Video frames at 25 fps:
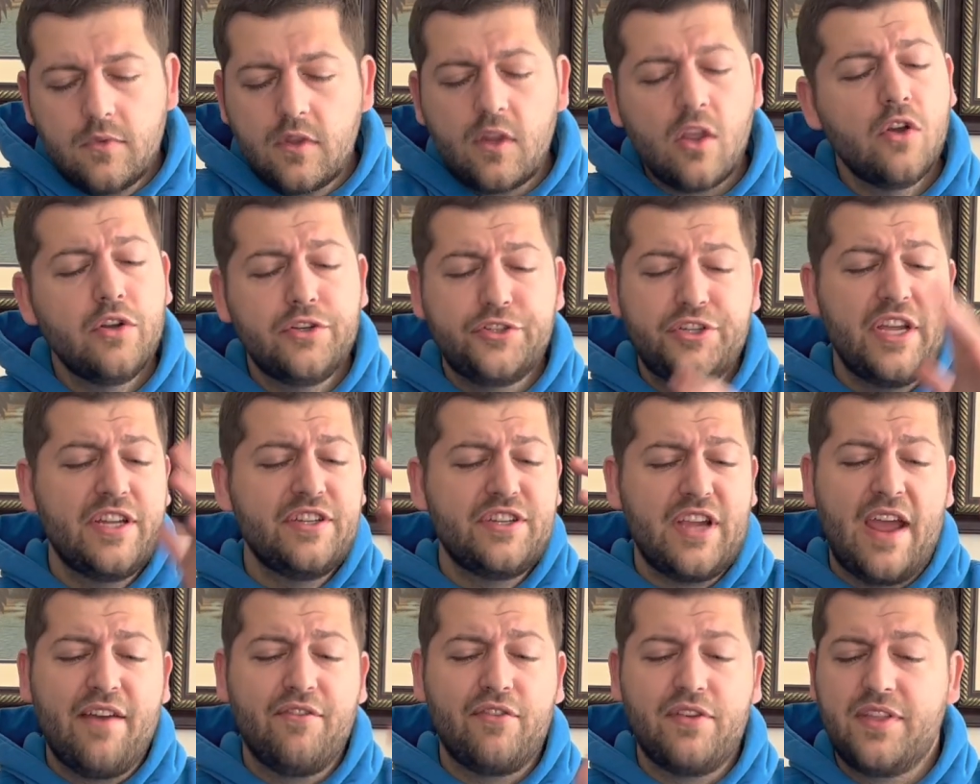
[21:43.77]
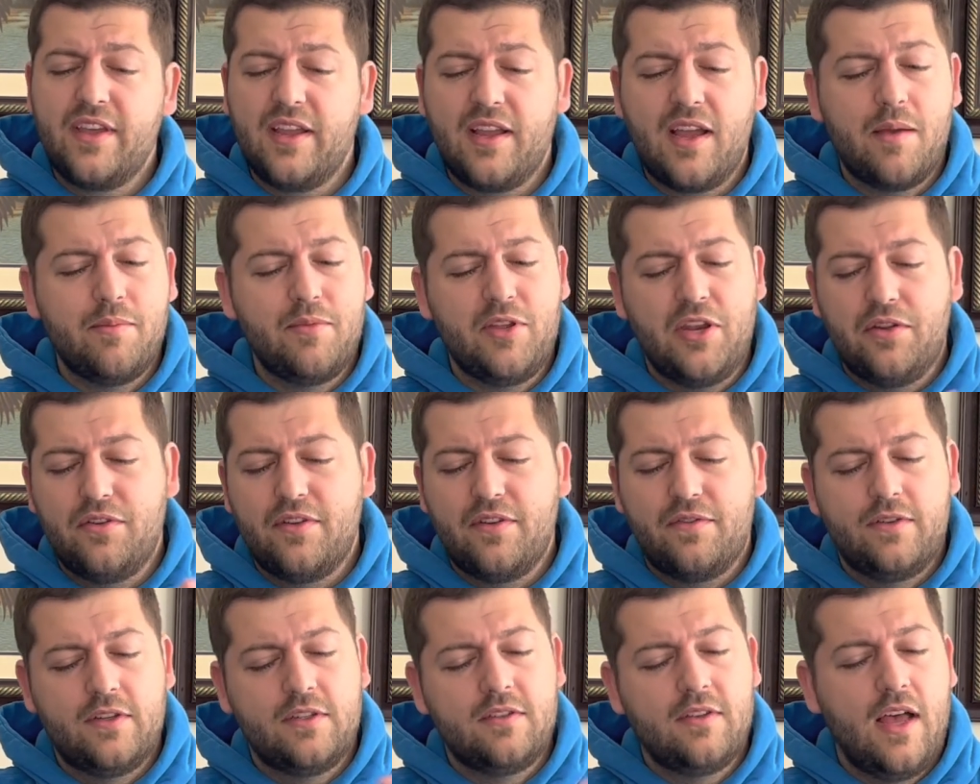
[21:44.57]
or change everything up, you know,
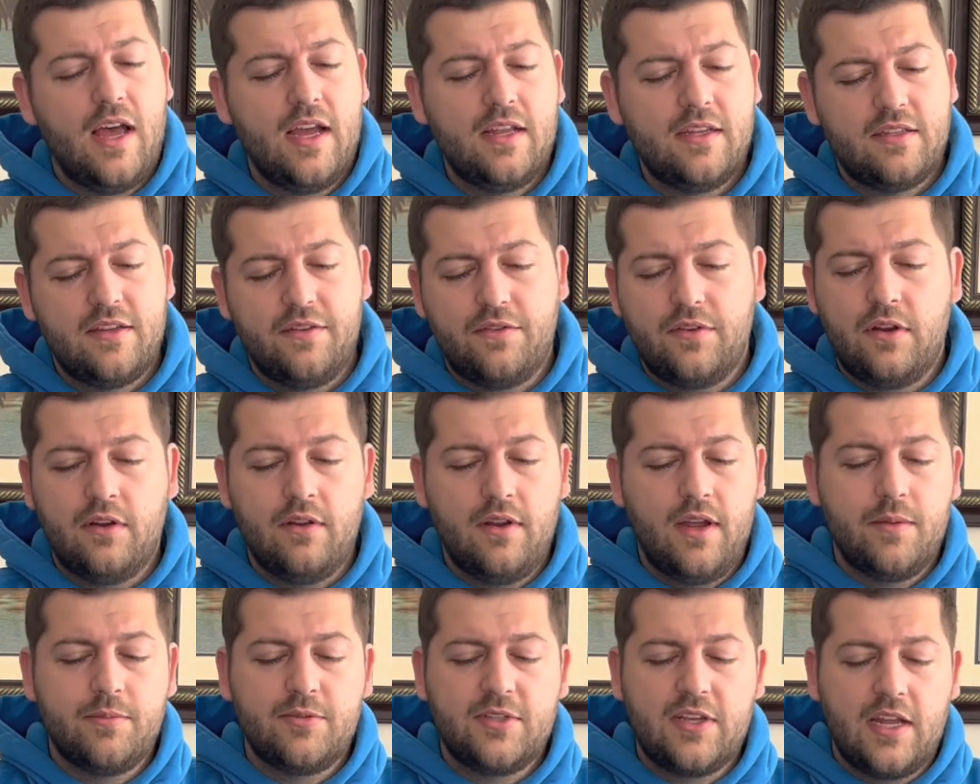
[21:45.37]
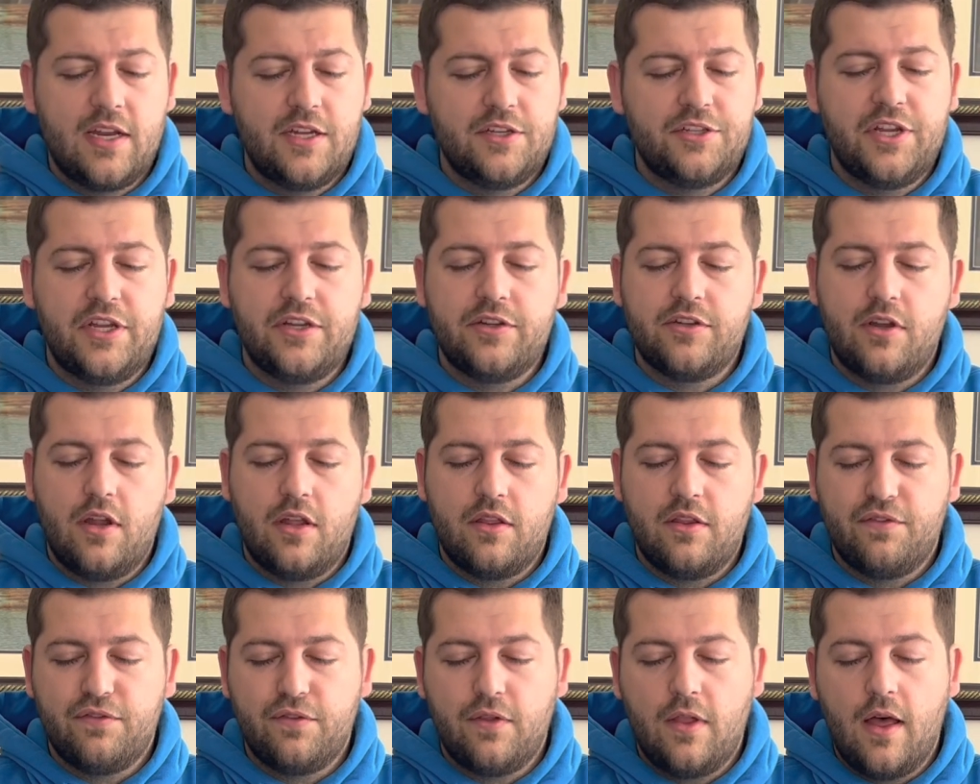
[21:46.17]
different slides, different grips, kind of change it on
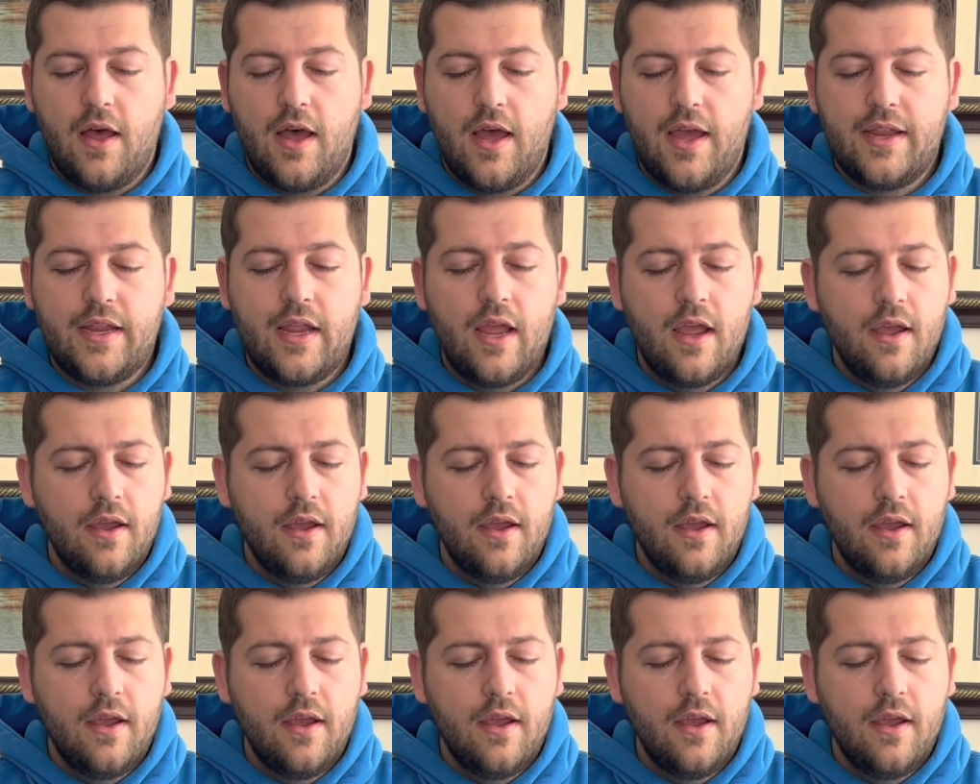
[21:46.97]
the fly.